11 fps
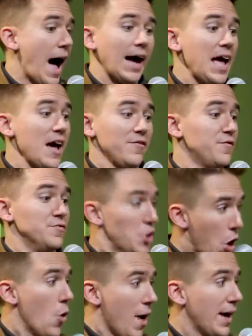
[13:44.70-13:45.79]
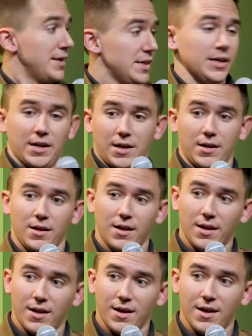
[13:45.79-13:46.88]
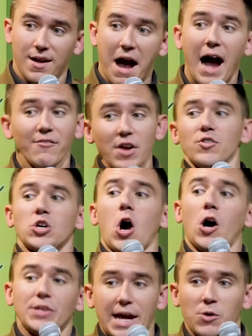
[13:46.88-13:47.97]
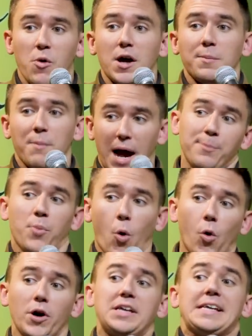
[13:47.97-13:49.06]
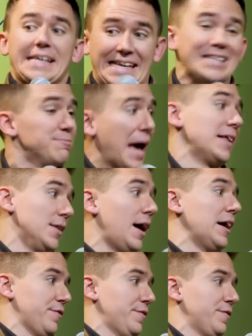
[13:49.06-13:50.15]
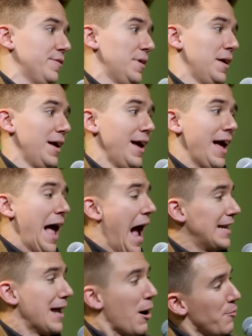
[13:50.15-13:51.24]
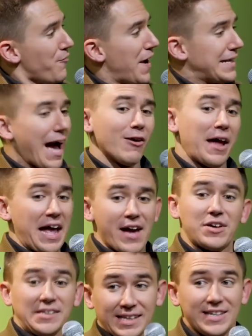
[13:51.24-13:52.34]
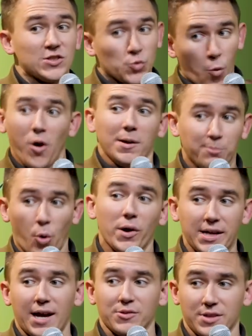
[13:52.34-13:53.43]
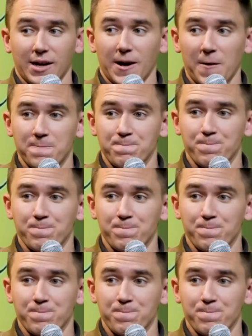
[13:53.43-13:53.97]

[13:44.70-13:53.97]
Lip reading: I have no idea. I've never called anyone my boy in my life. And now I'm finding out I have at least one boy out there.